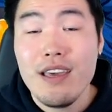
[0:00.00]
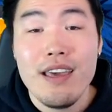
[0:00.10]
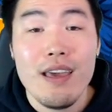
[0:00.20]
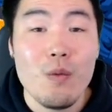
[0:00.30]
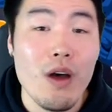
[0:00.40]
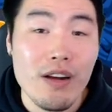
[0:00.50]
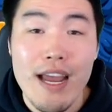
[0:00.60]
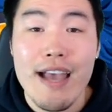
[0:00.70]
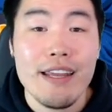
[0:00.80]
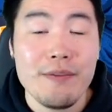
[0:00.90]
And while you're
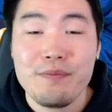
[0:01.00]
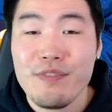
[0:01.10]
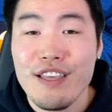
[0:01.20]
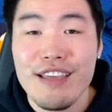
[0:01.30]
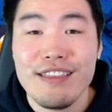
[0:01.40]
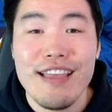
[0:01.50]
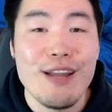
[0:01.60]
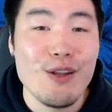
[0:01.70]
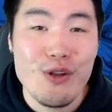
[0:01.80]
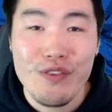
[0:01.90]
at it, hit that
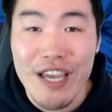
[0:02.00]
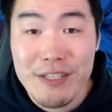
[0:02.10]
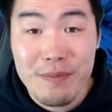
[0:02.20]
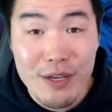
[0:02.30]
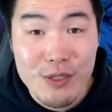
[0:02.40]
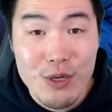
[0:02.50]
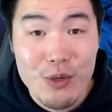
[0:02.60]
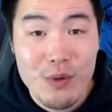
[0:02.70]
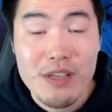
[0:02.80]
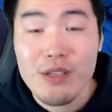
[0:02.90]
notification bell
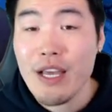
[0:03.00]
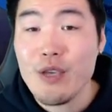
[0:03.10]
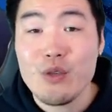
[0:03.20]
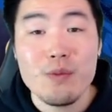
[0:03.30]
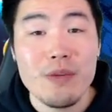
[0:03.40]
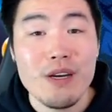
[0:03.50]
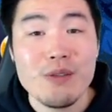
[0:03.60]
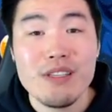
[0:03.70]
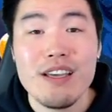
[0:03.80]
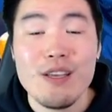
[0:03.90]
too, so that YouTube
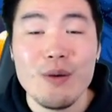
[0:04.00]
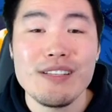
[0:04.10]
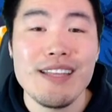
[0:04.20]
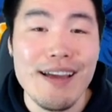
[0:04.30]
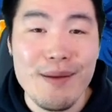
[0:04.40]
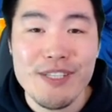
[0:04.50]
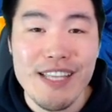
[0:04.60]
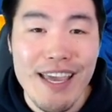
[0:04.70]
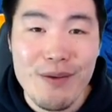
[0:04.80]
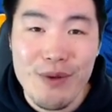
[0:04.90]
knows you want to stay up to
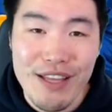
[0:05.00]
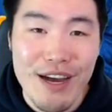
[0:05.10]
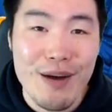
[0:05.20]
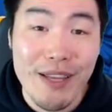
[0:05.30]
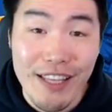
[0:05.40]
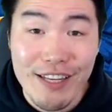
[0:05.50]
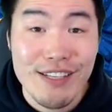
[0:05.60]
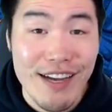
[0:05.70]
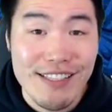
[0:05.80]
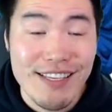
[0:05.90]
date with all my latest
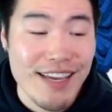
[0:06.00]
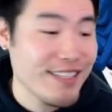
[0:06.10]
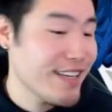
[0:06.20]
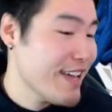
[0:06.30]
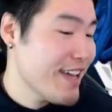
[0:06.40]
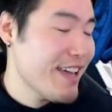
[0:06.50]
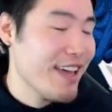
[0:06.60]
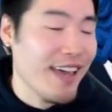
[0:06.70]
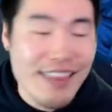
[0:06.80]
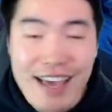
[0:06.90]
content.
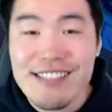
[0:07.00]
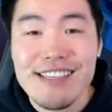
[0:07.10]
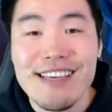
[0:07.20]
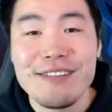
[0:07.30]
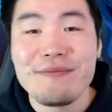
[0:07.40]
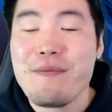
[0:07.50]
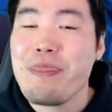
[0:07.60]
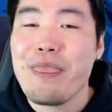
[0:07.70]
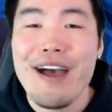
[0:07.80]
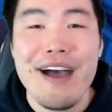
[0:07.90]
And that's it.
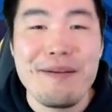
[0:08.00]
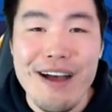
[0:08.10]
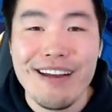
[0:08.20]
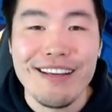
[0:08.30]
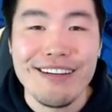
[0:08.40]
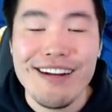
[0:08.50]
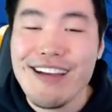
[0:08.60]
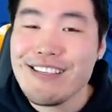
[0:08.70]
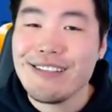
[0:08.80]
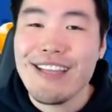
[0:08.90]
I'm out of here.
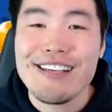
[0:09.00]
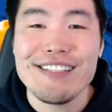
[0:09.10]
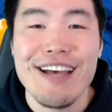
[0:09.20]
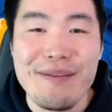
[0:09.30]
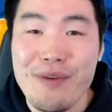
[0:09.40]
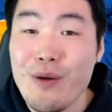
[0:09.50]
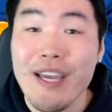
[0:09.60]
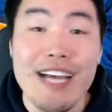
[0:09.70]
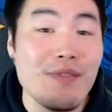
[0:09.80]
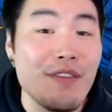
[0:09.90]
Until next time, hope you
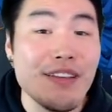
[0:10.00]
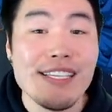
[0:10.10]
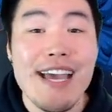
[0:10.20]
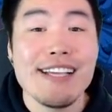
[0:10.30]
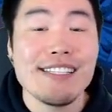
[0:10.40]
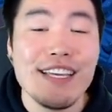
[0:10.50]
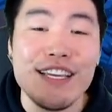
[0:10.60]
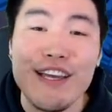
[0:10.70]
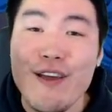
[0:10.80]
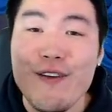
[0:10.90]
guys have a fantastic,
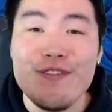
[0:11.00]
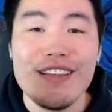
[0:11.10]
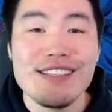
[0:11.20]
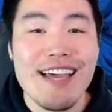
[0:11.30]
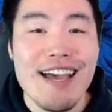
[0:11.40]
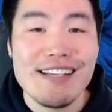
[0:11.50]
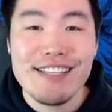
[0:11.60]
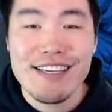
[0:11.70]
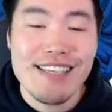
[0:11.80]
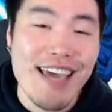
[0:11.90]

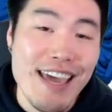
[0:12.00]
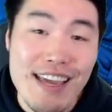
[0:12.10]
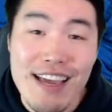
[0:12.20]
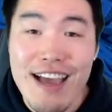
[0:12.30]
fantastic day.